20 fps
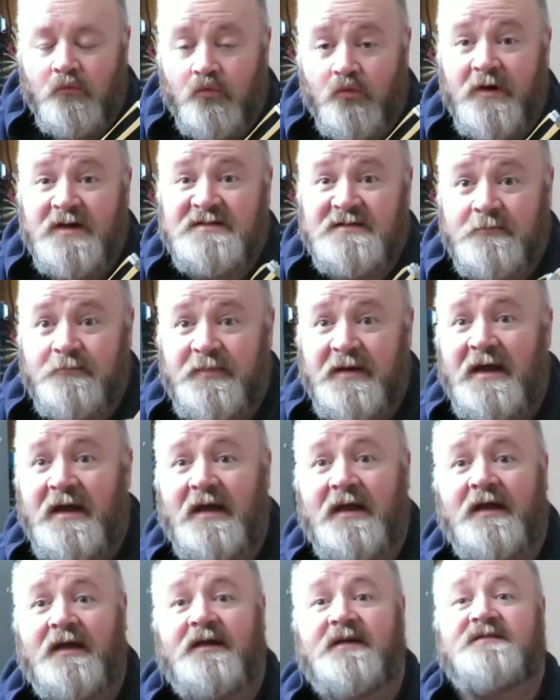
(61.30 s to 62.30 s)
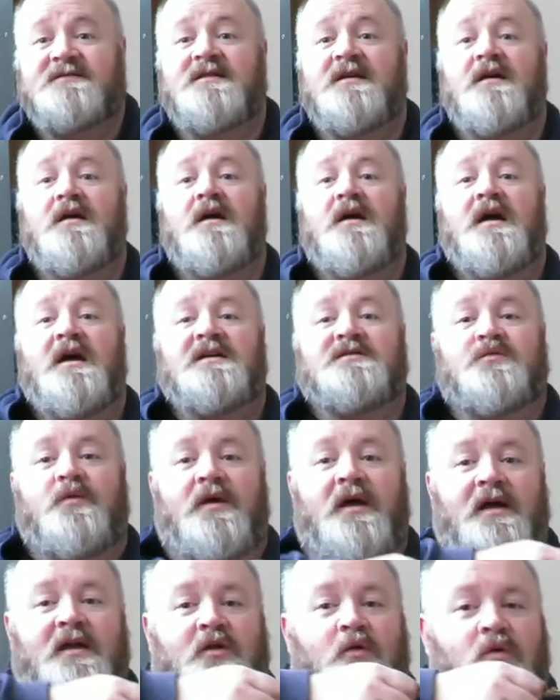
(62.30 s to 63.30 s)
reason being is
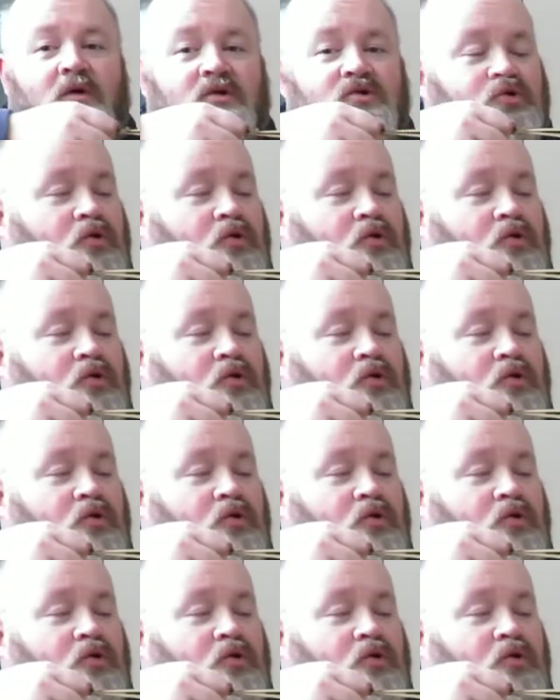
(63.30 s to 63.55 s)
when I do a